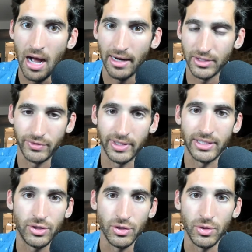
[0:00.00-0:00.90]
as it
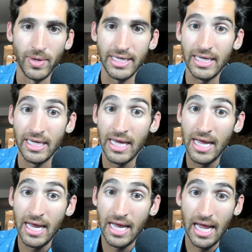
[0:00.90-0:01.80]
relates to UAE.
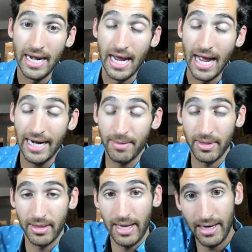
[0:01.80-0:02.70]
And I got him in
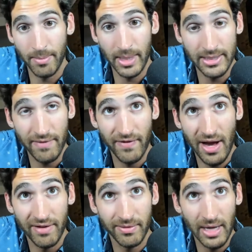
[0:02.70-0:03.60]
the end of my top
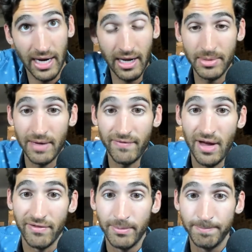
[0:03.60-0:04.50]
five. I got him top
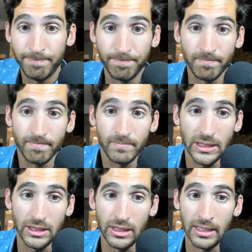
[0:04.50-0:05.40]
five.
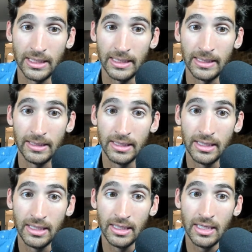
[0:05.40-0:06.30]

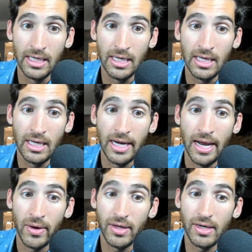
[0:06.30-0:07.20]

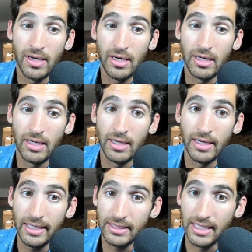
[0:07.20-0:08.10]
Now, the
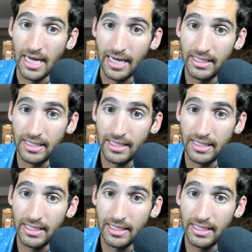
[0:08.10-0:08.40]
next guy